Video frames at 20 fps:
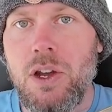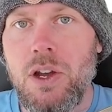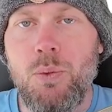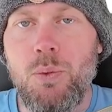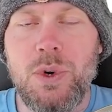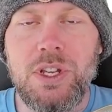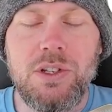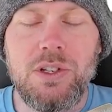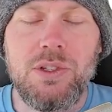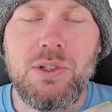
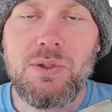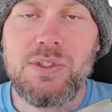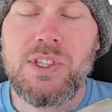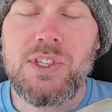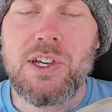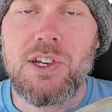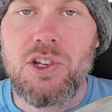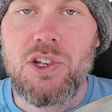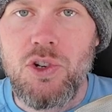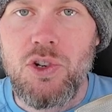When you use
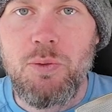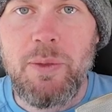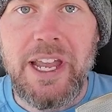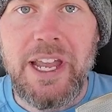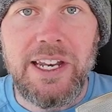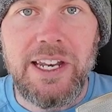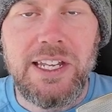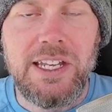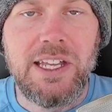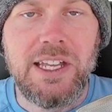the
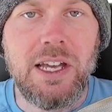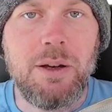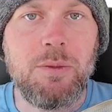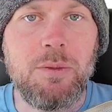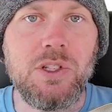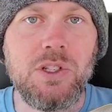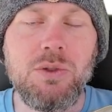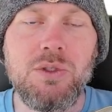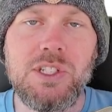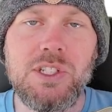
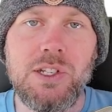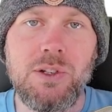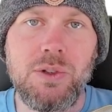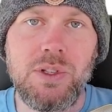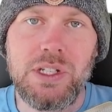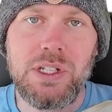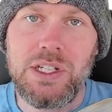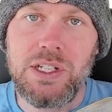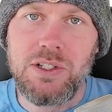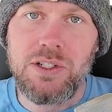kubeadm
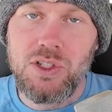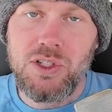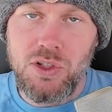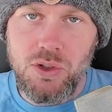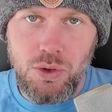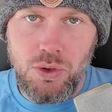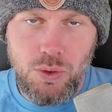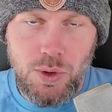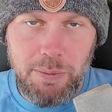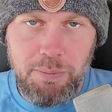utility
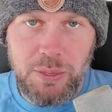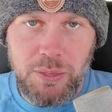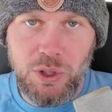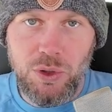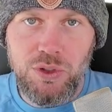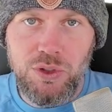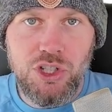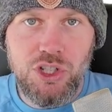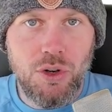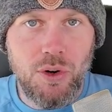to
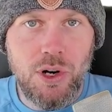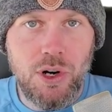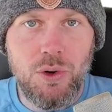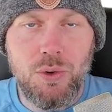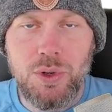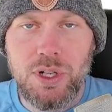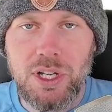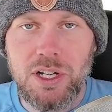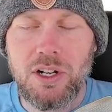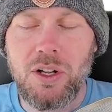build your
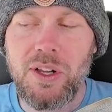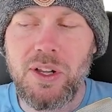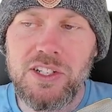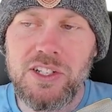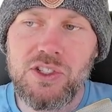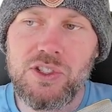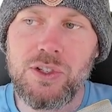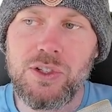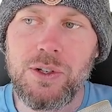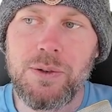own
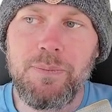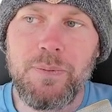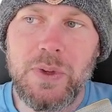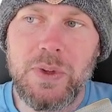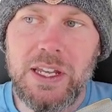cluster,